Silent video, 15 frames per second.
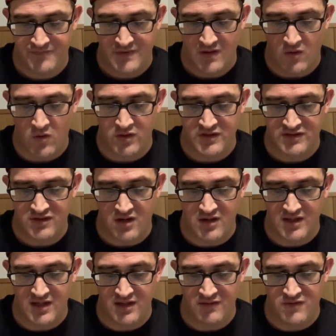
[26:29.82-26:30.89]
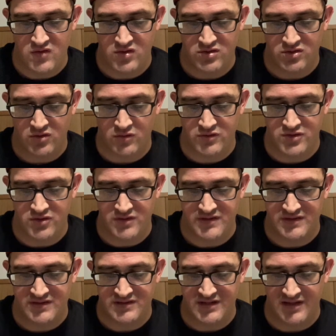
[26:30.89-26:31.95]
or discard it if you control Judas
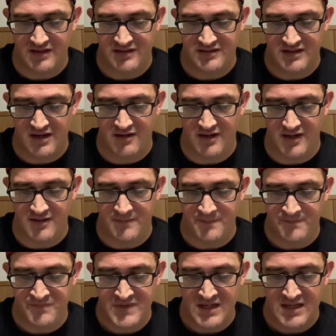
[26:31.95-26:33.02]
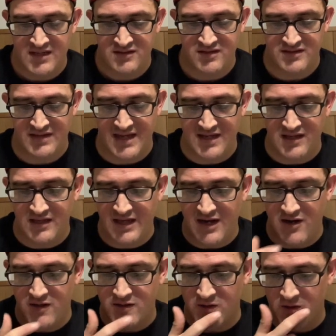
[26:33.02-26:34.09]
Iscariot, to take a
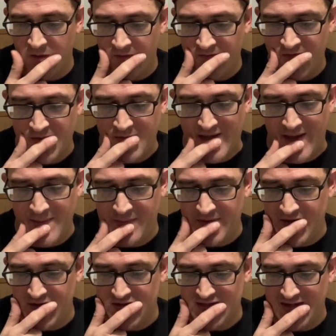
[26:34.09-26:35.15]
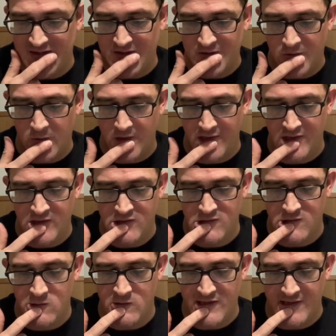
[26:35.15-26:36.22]
character from that player's territory
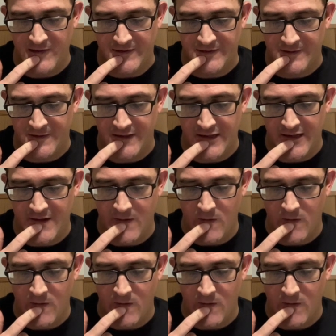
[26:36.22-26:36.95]
to territory.